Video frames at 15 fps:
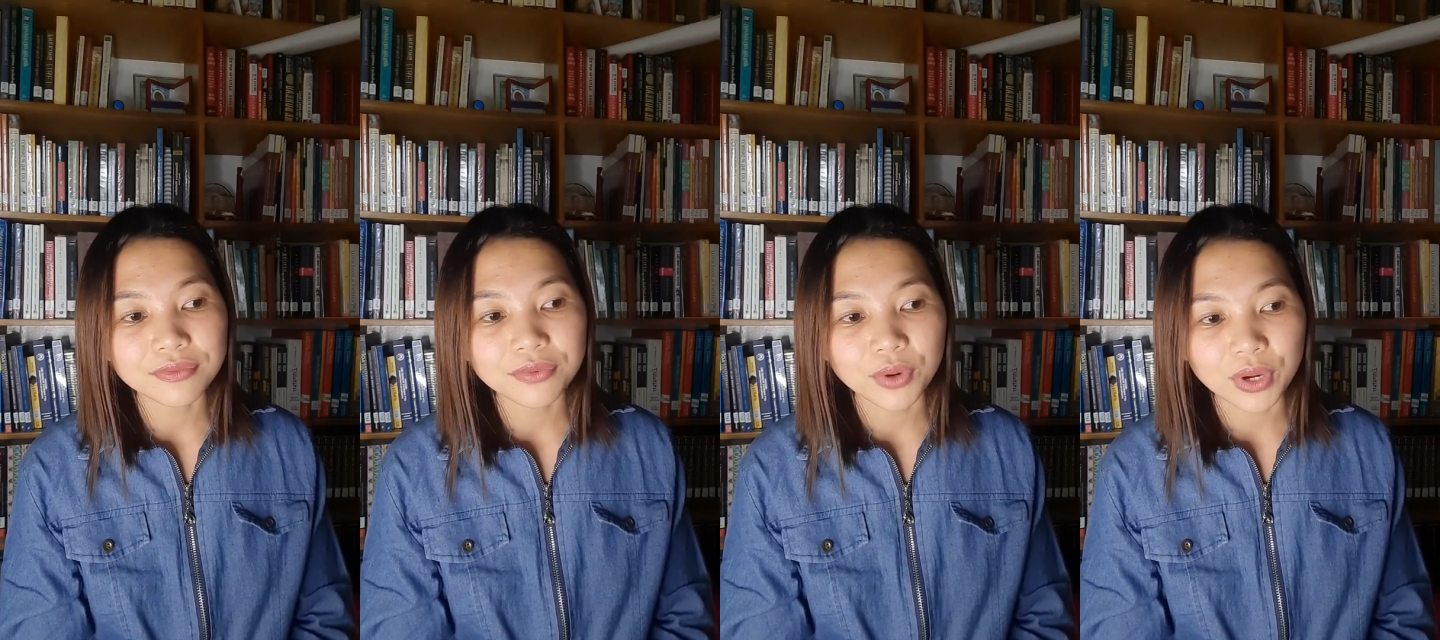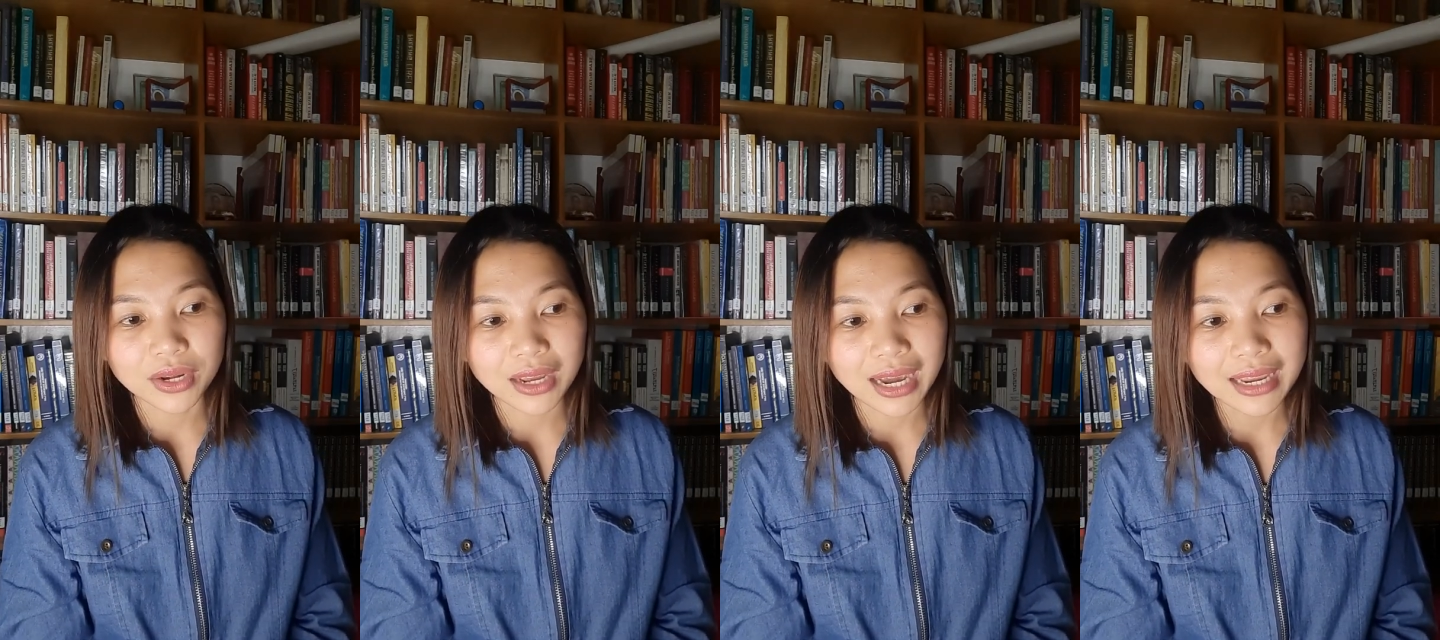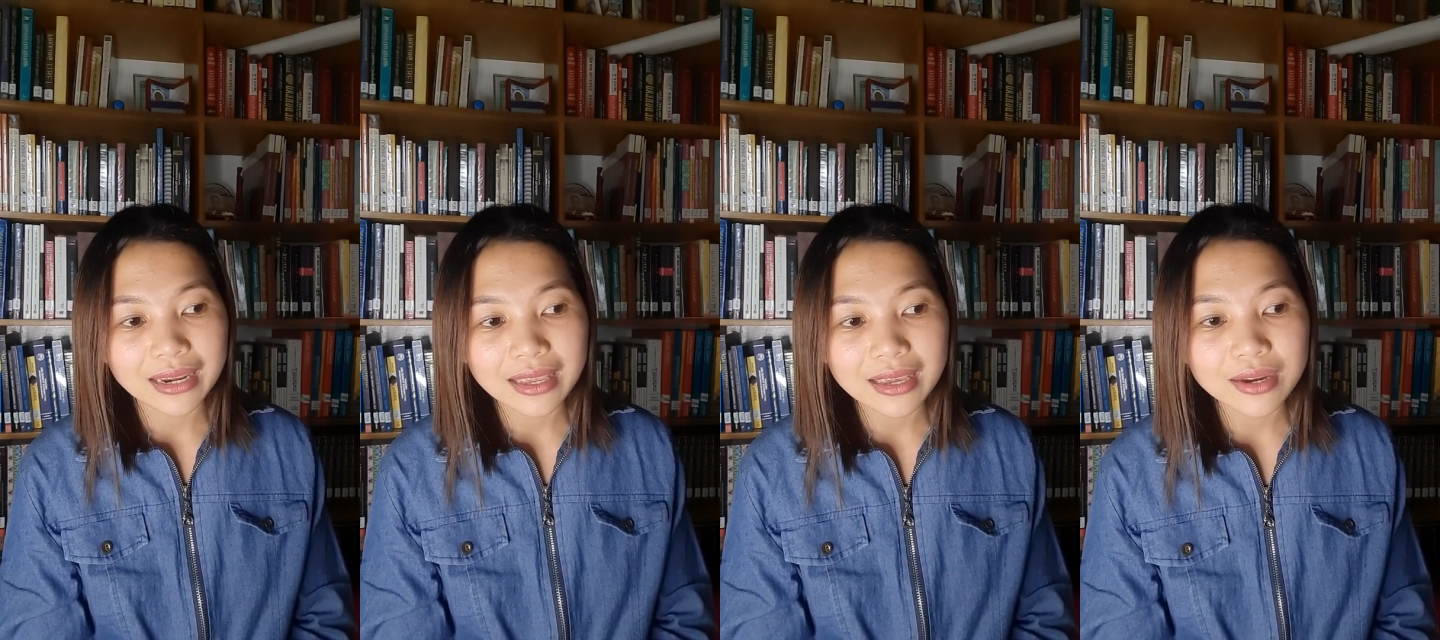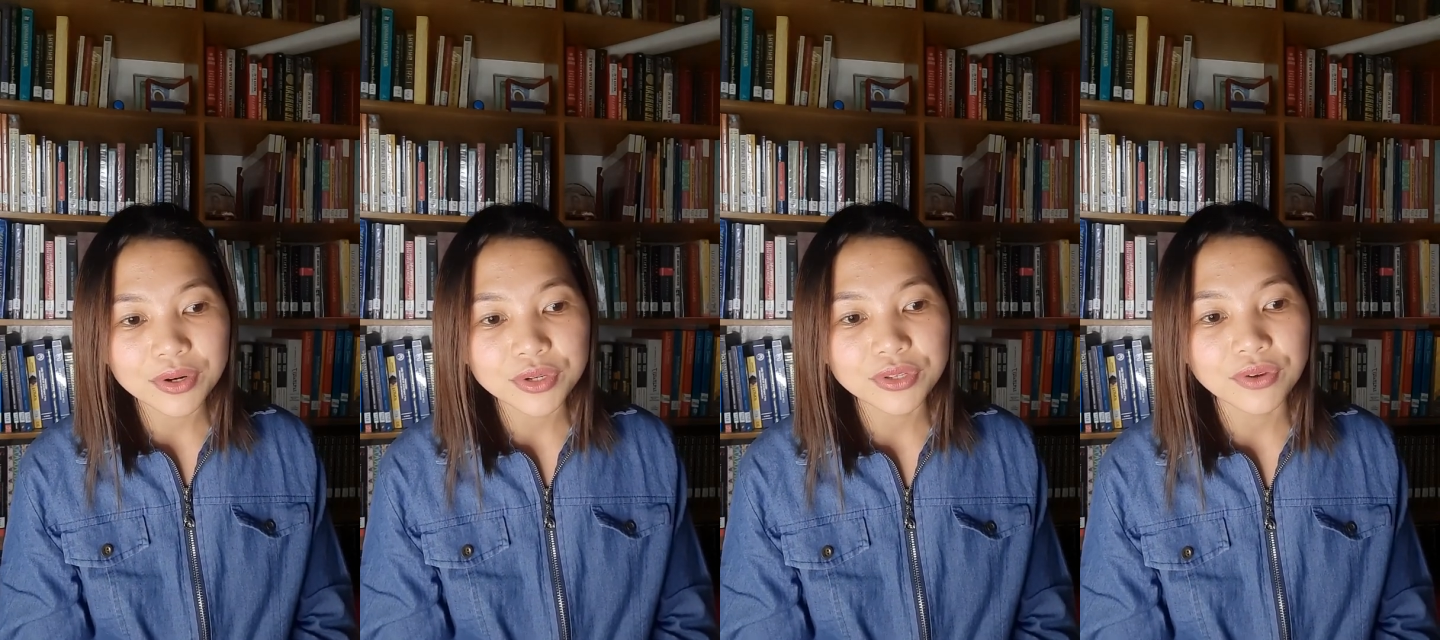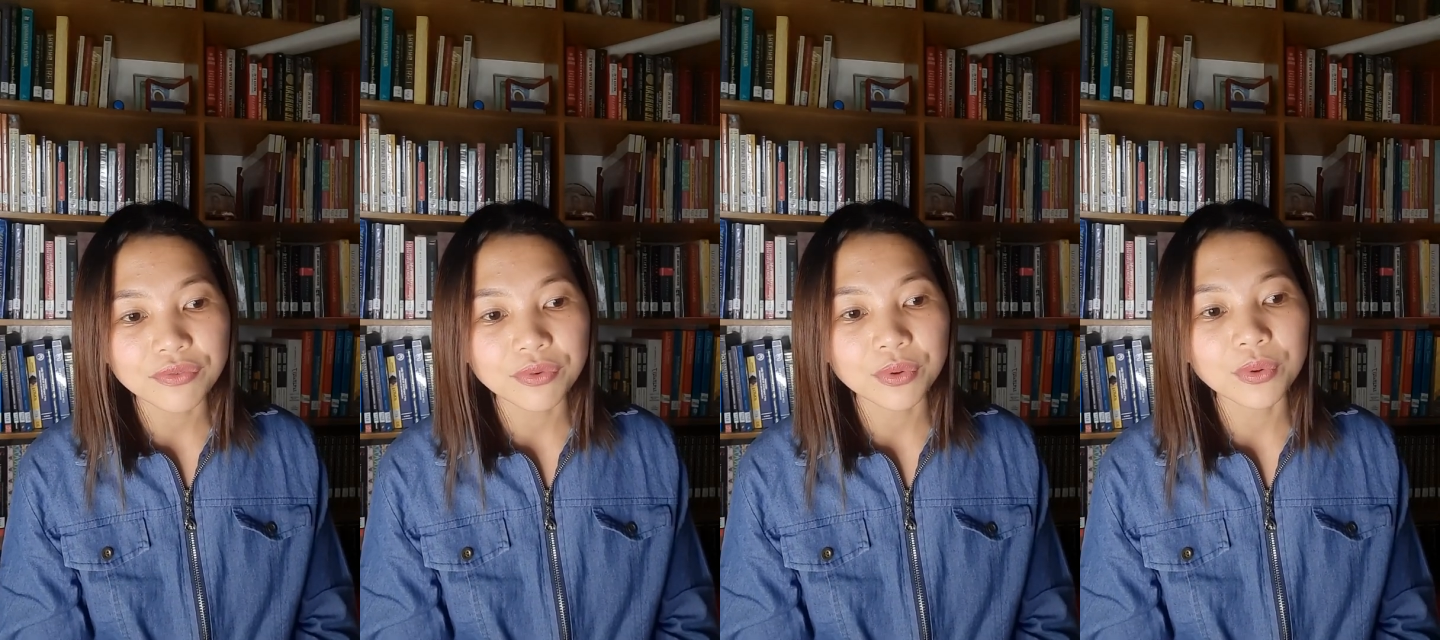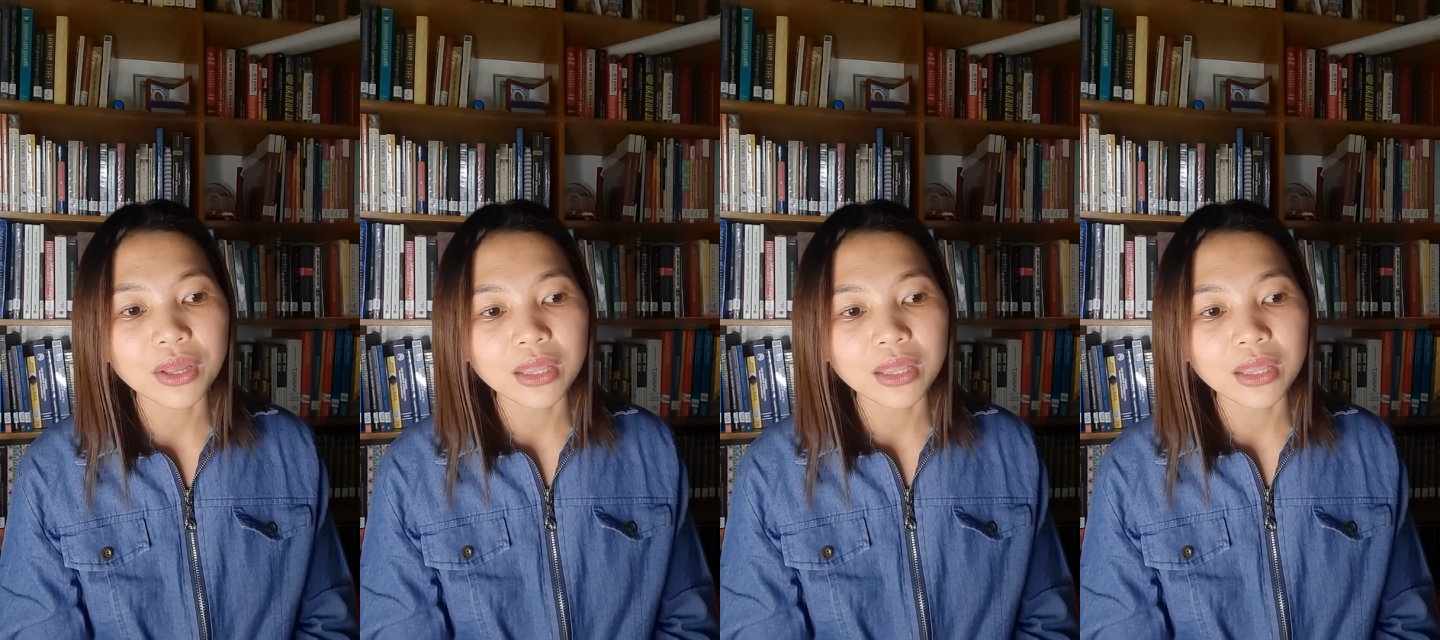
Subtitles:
for 9 years through